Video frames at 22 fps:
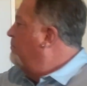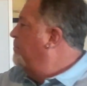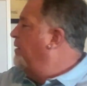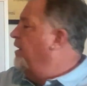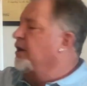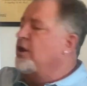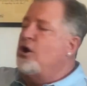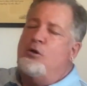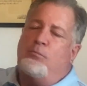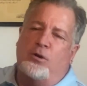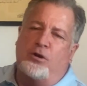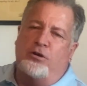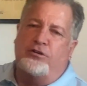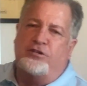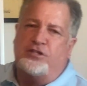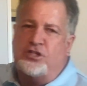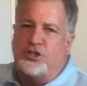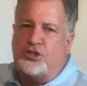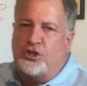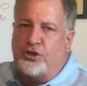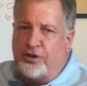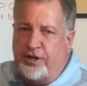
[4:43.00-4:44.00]
but homeowner's
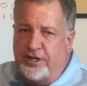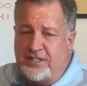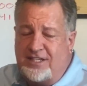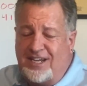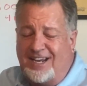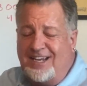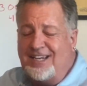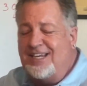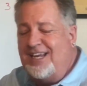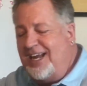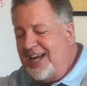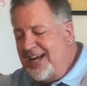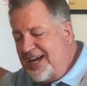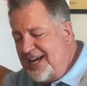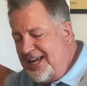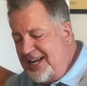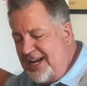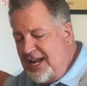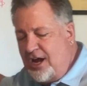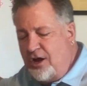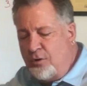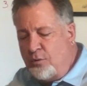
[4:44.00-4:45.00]
insurance,
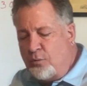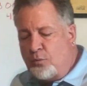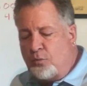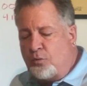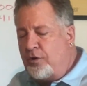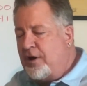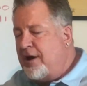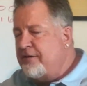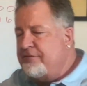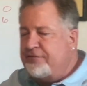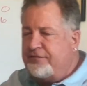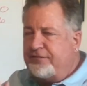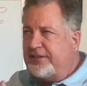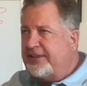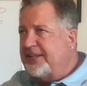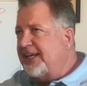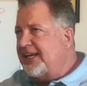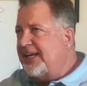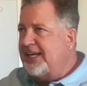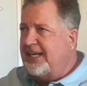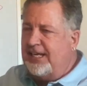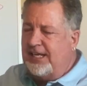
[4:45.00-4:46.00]
again,
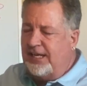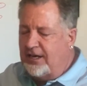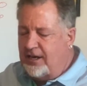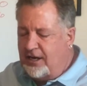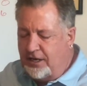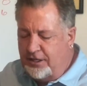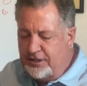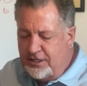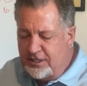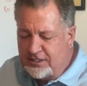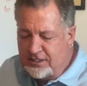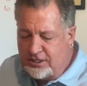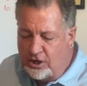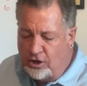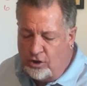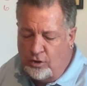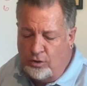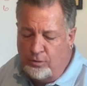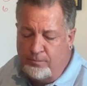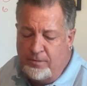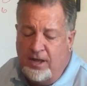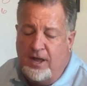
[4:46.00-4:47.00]
roughly on this
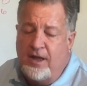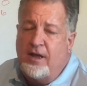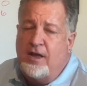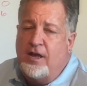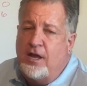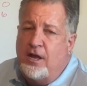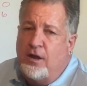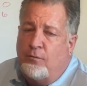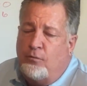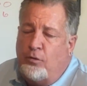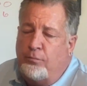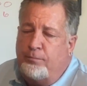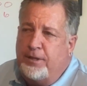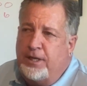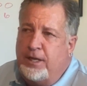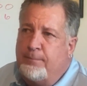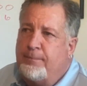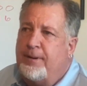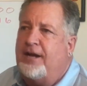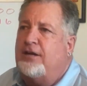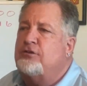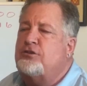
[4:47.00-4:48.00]
home will be
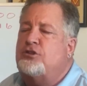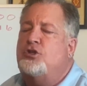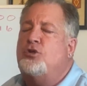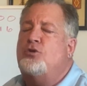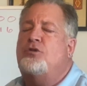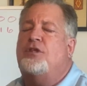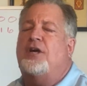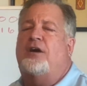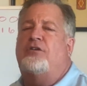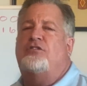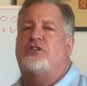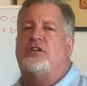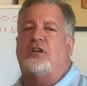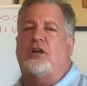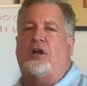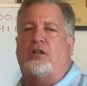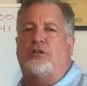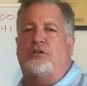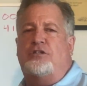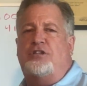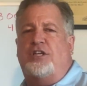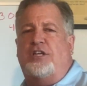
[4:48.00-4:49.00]
about
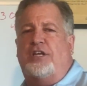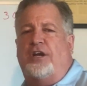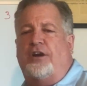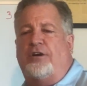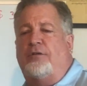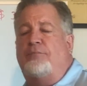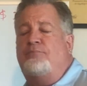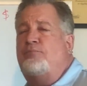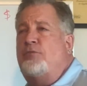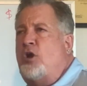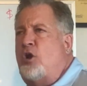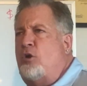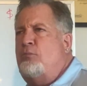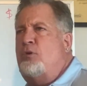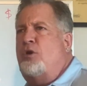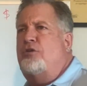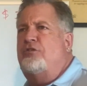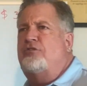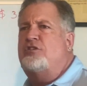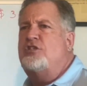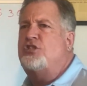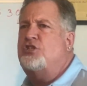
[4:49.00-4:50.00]
$2,000 a year.
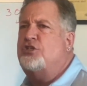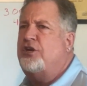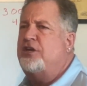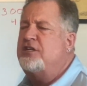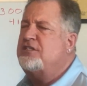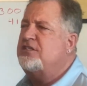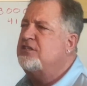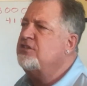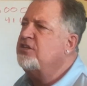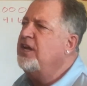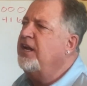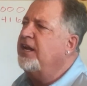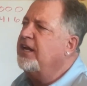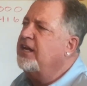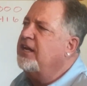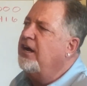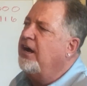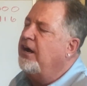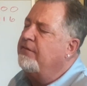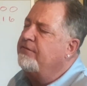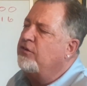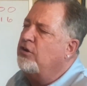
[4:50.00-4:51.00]
Homeowner's insurance is going to
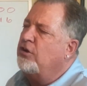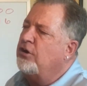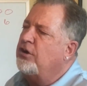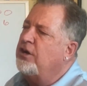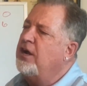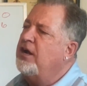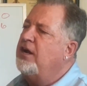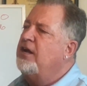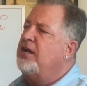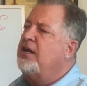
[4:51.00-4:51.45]
cover